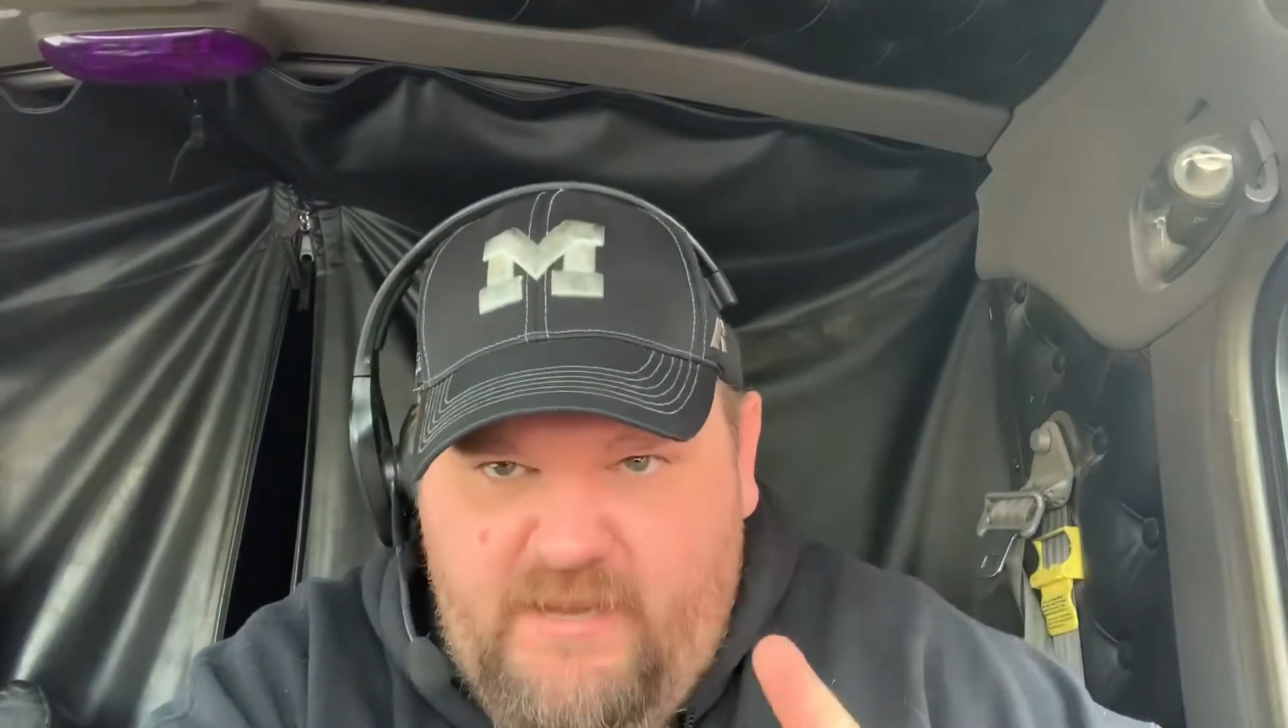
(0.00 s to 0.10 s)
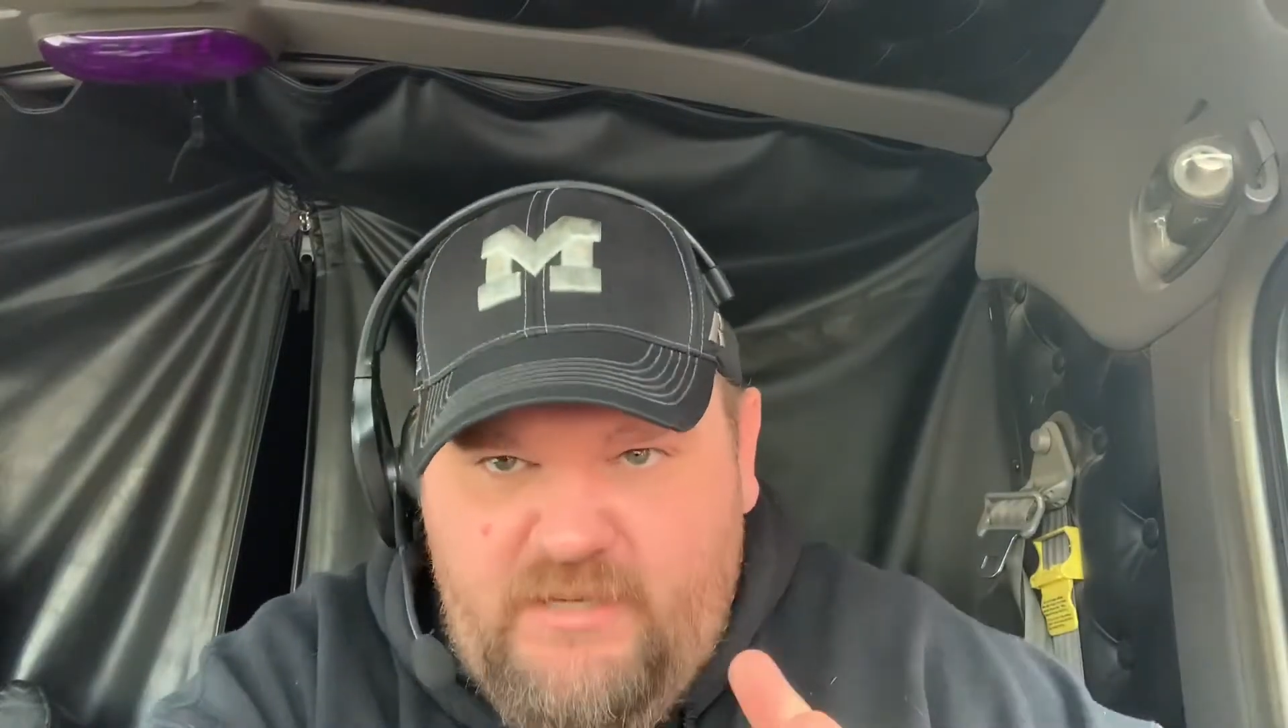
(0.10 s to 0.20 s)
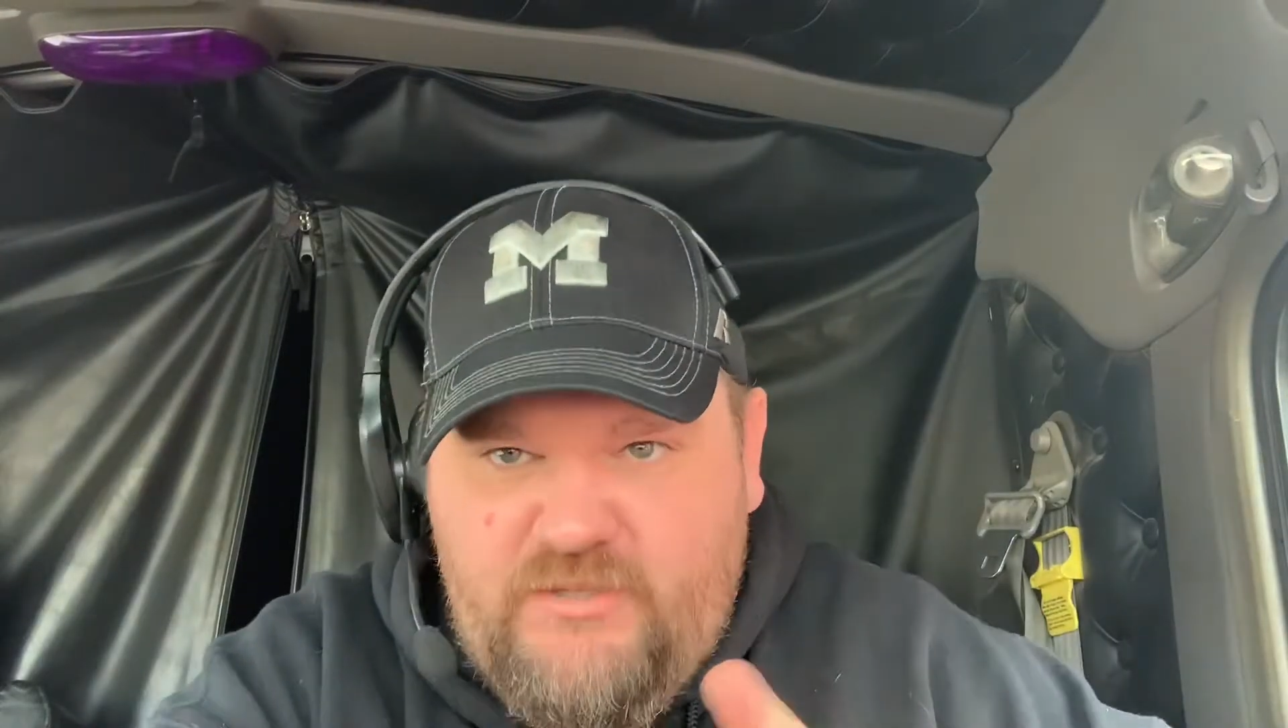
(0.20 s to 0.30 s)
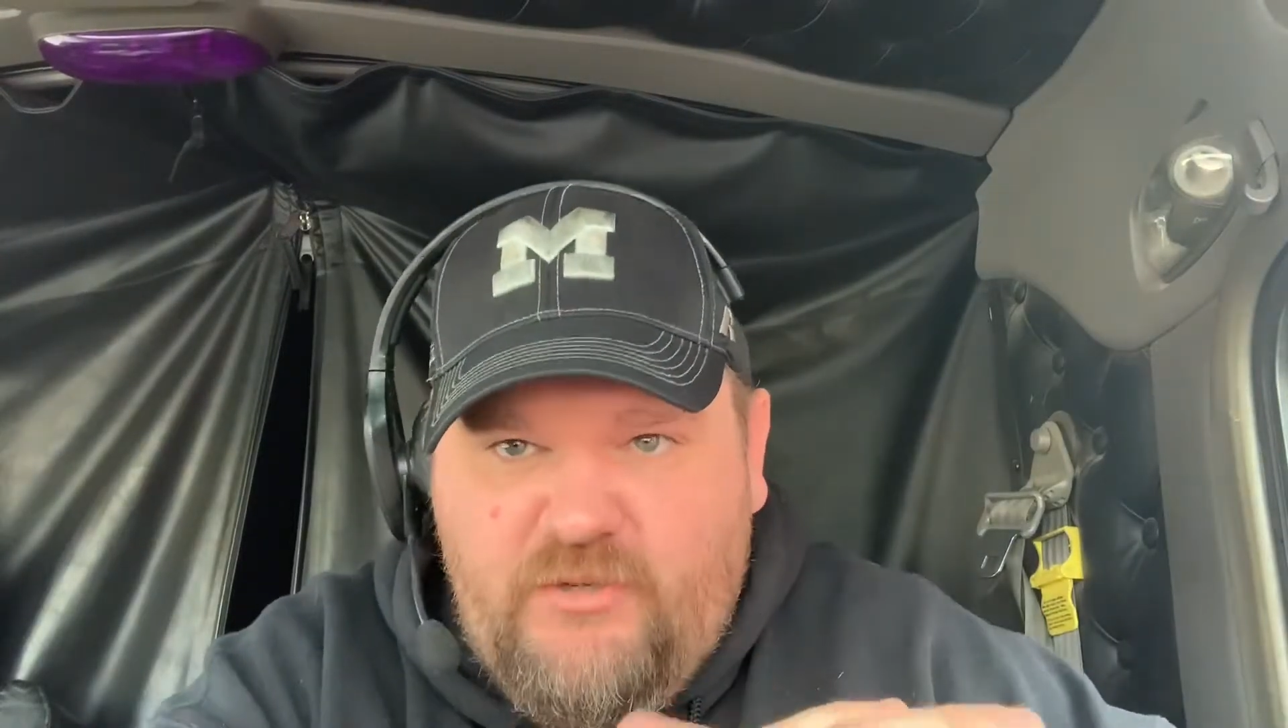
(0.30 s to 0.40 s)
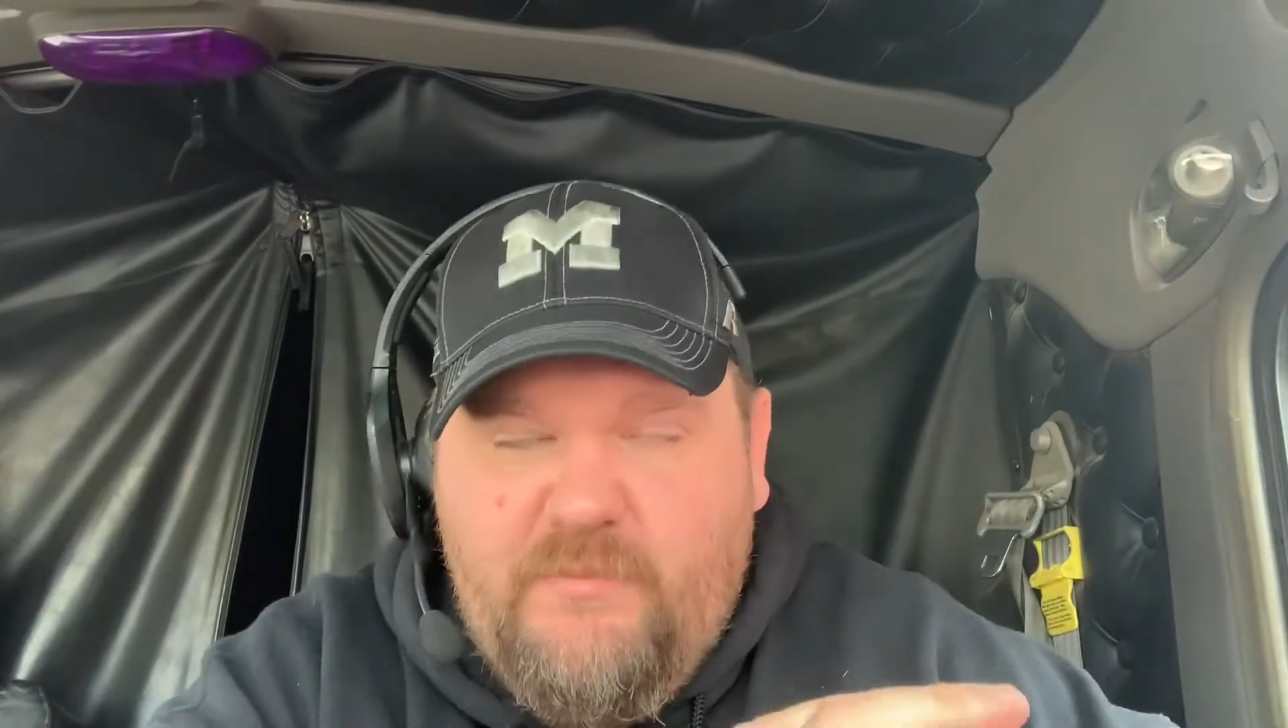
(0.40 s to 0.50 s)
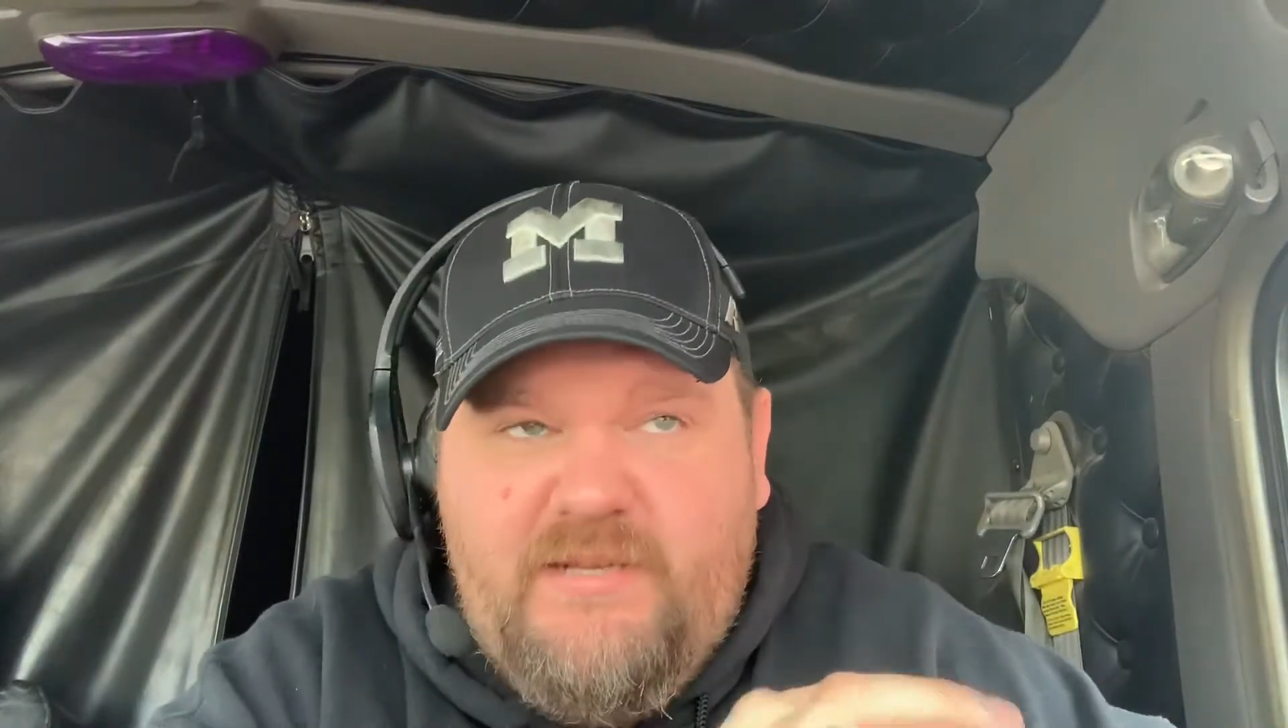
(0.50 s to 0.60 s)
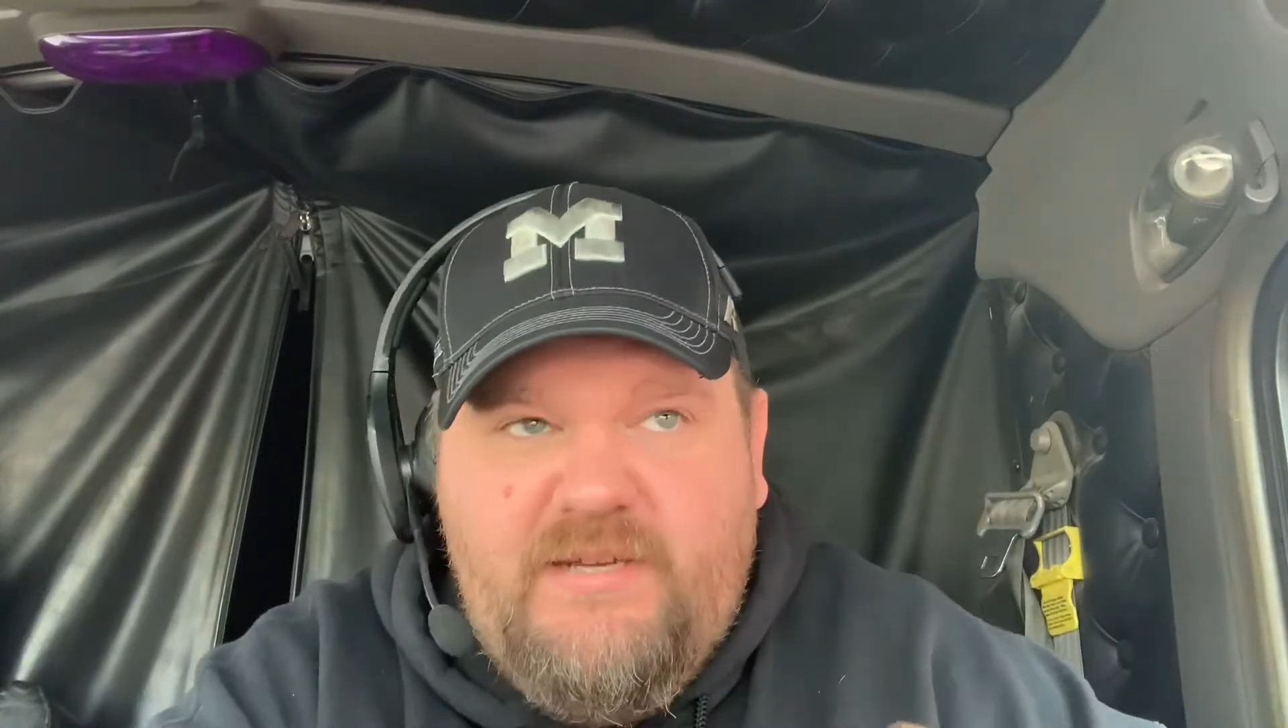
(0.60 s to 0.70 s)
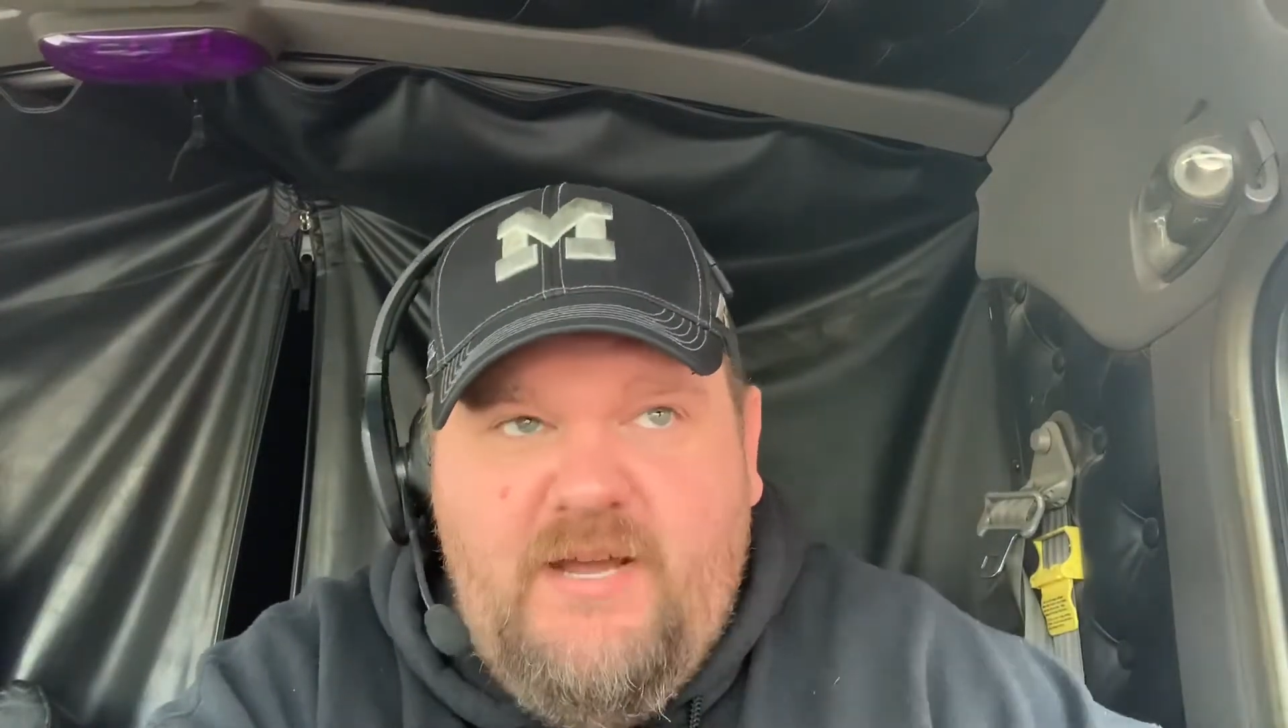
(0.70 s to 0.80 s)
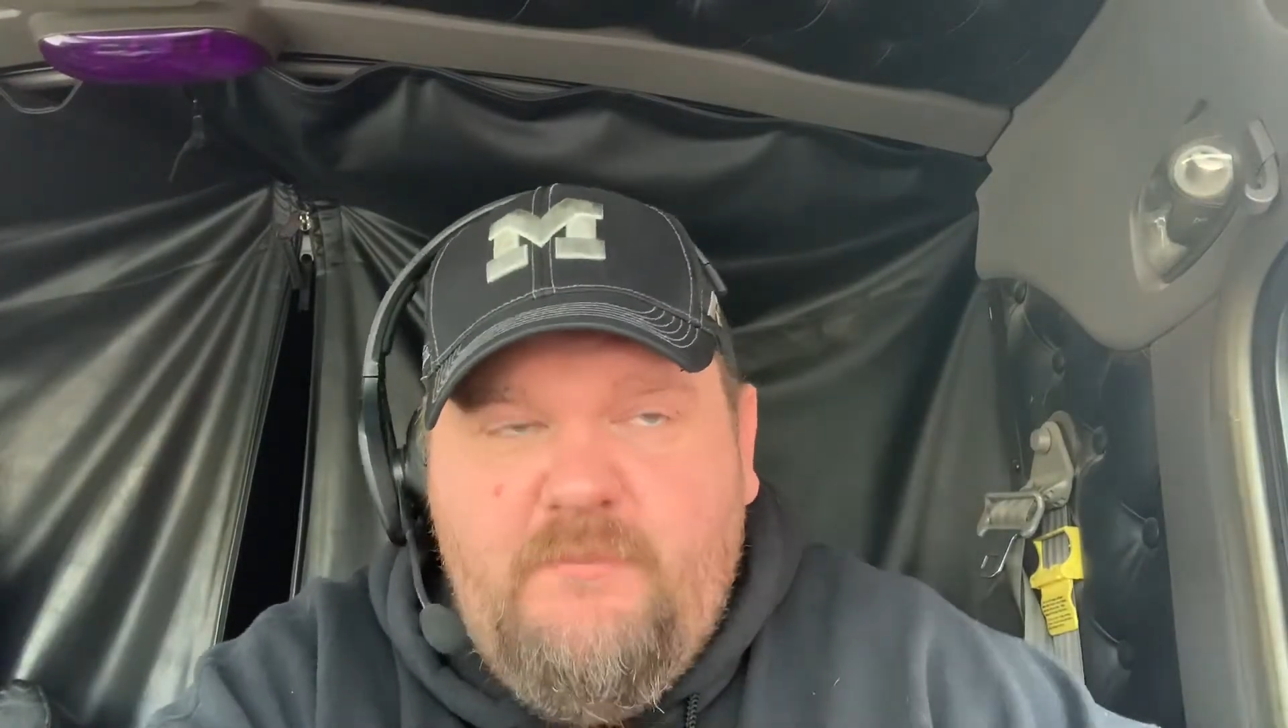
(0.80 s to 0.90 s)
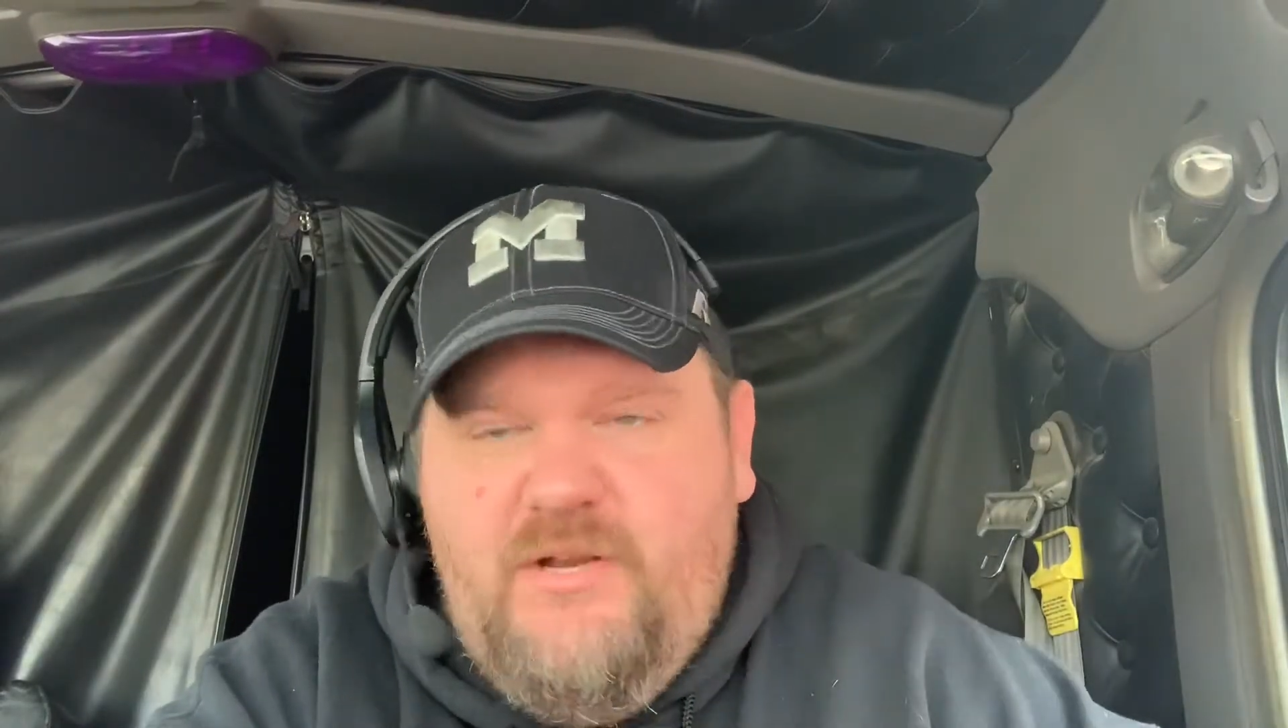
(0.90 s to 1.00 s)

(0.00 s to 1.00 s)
I just took my time,